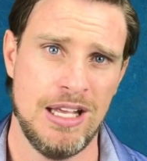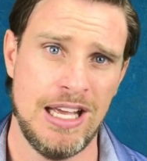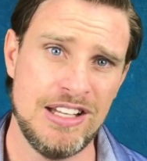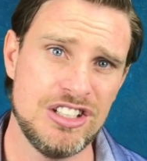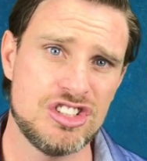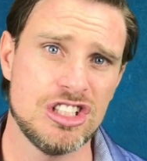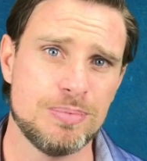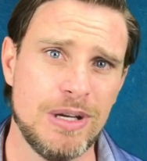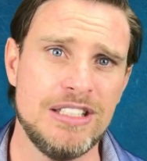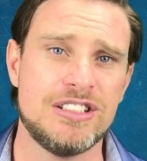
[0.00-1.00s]
And this just
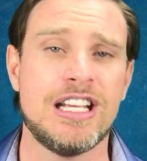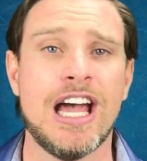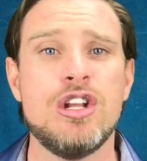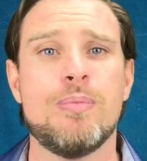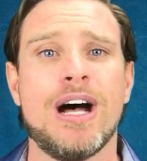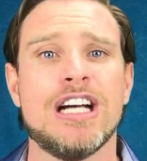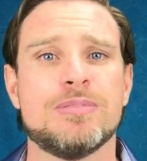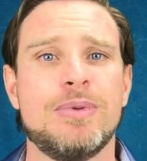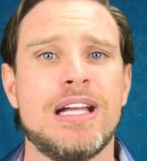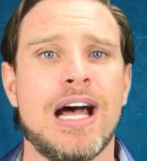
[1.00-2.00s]
means, can you
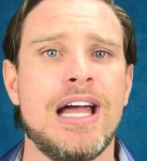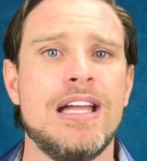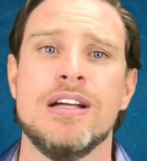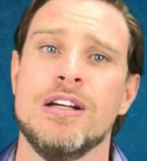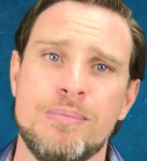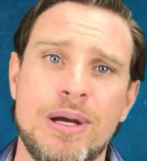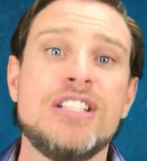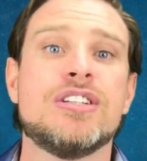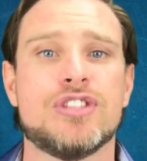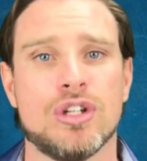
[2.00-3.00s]
pass me a
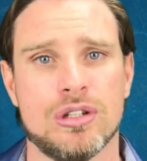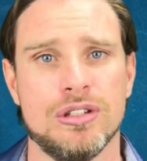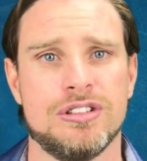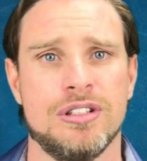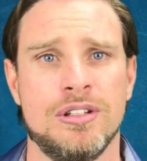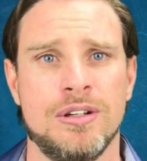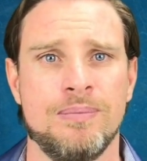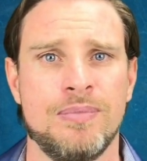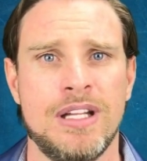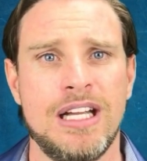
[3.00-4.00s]
piece of chocolate?
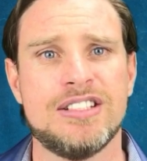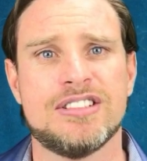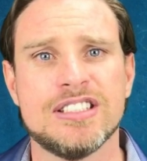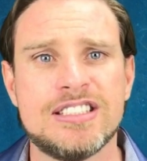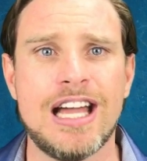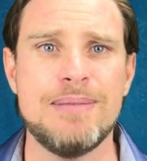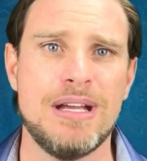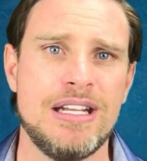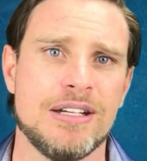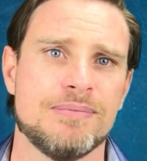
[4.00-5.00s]
It's the same
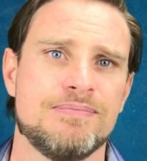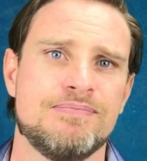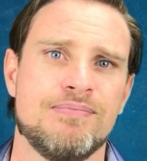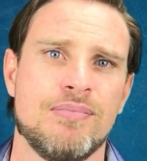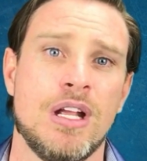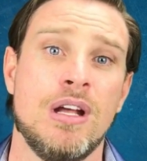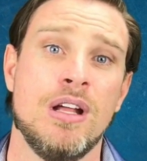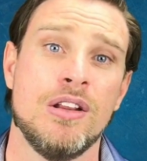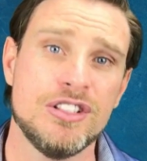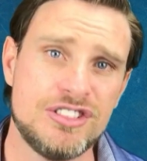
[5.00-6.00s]
meaning.
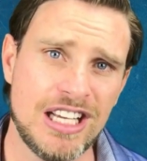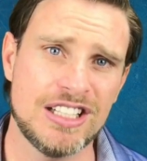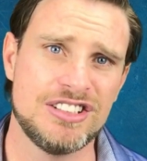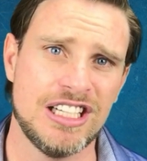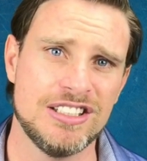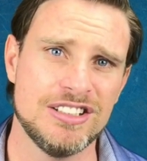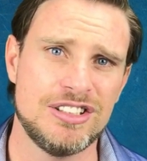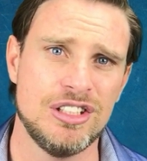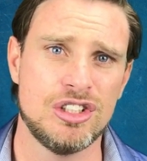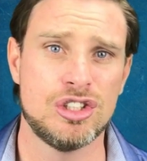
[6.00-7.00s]
The second
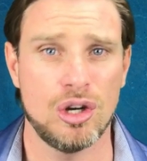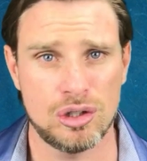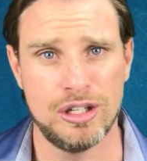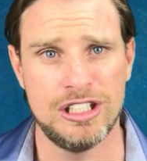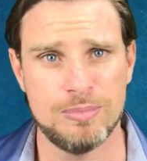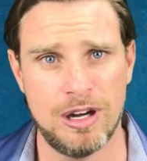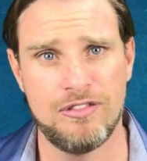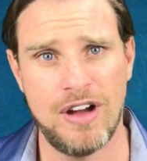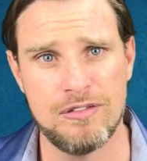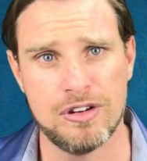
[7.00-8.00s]
sentence, chocolate is my
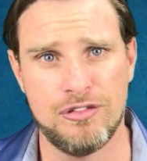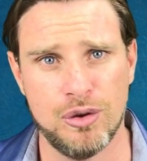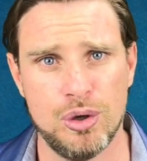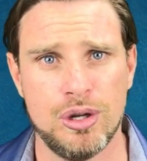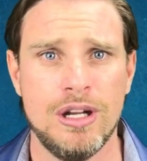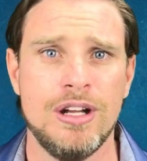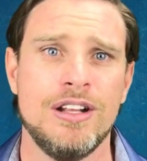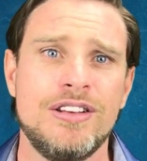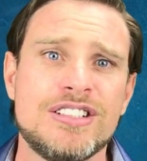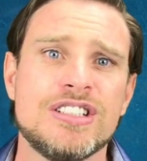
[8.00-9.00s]
favorite food.
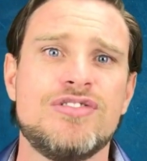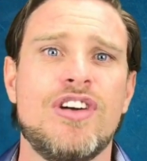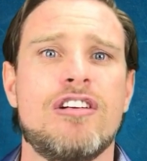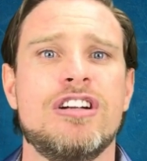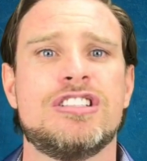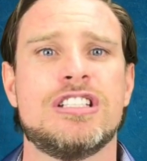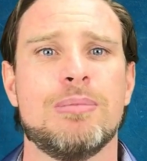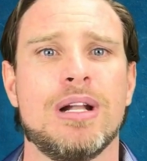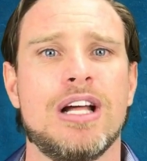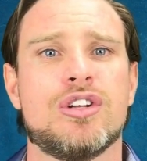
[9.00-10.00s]
This is very
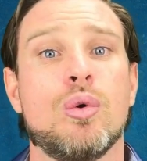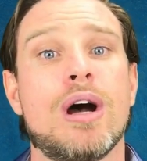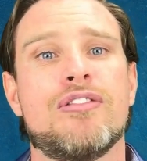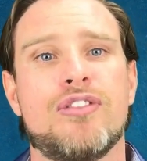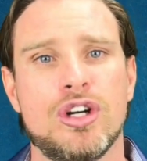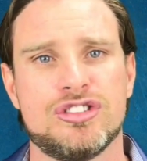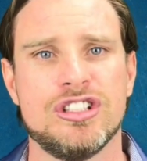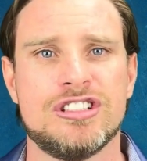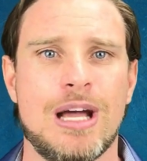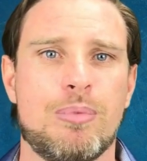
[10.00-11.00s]
similar to our first
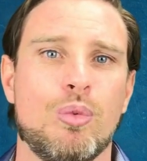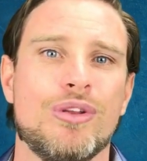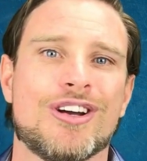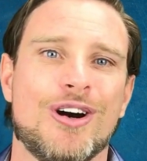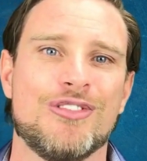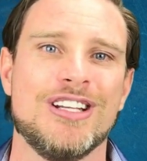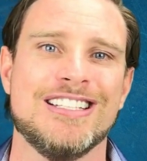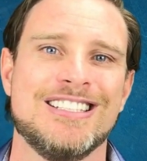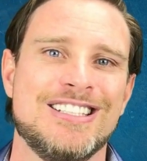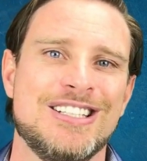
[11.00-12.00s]
example with coffee.
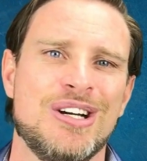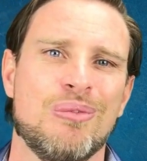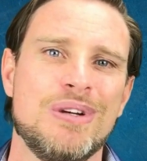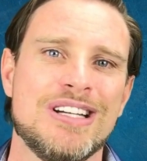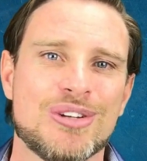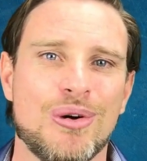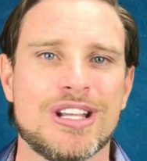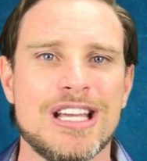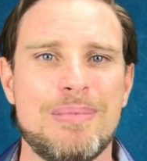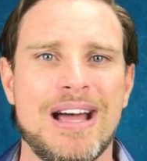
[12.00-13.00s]
We are
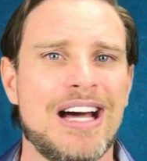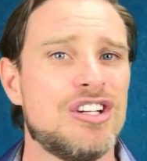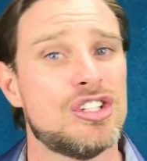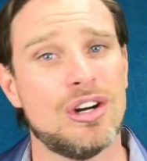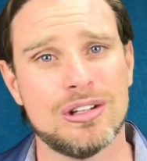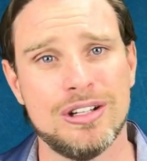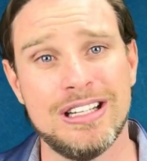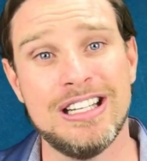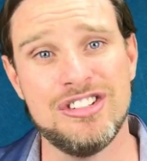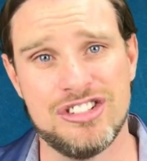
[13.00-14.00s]
talking about
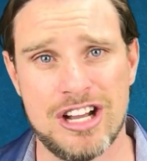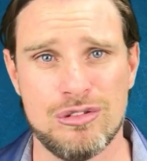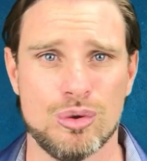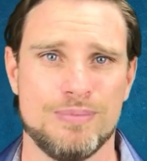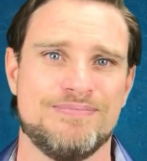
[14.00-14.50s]
chocolate in general.